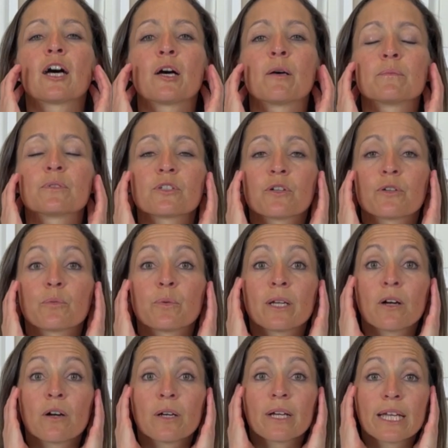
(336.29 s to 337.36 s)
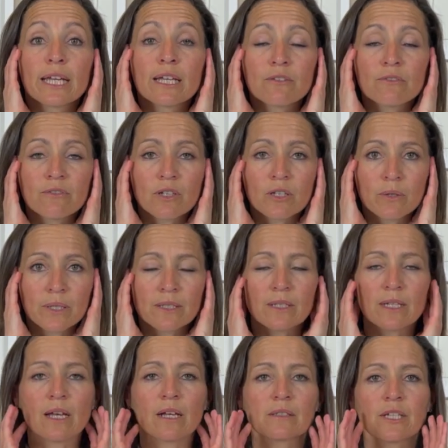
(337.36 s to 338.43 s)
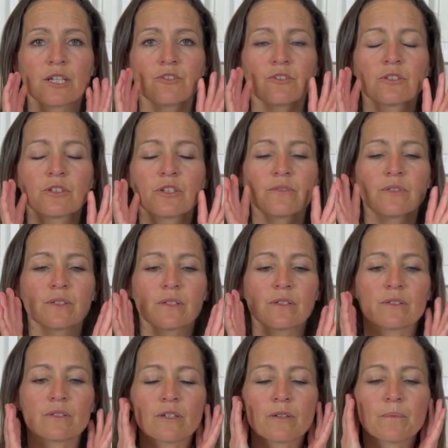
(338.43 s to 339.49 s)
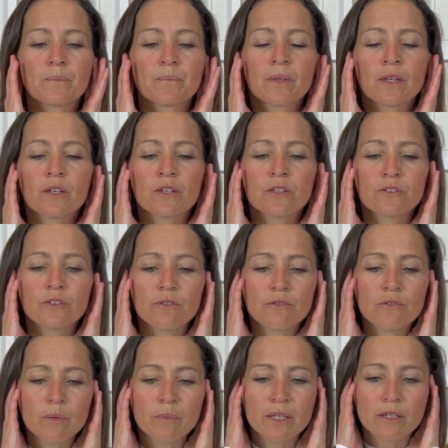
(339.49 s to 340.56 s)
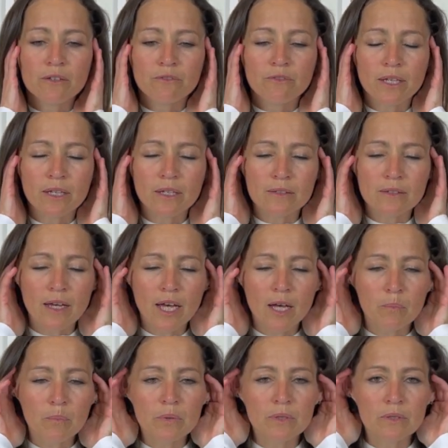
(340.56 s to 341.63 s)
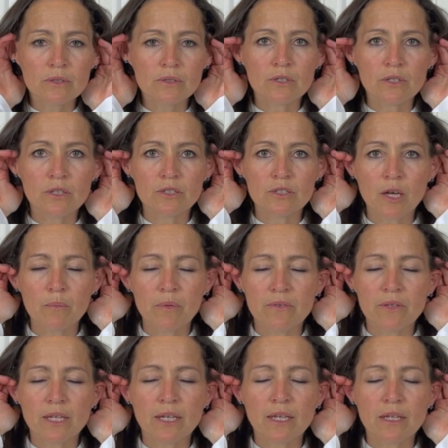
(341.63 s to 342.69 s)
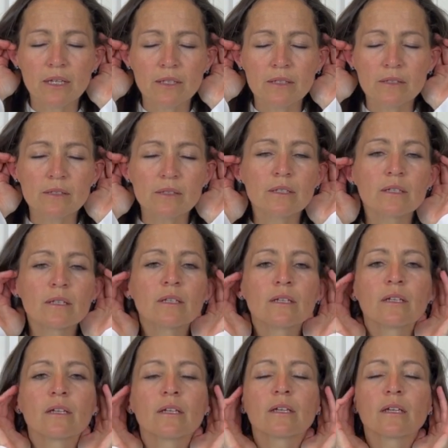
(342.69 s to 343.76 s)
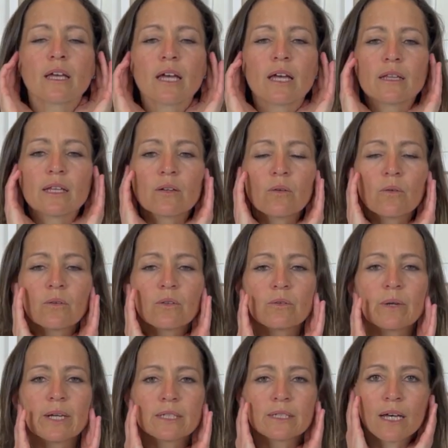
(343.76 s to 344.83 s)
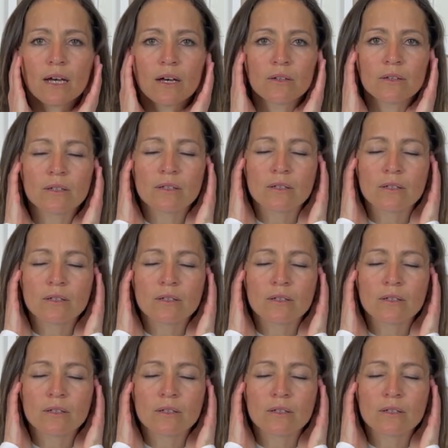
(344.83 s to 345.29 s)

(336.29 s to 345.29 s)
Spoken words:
So we are influencing our central nervous system. So rubbing the fingers up to the top of the ears and then all the way down.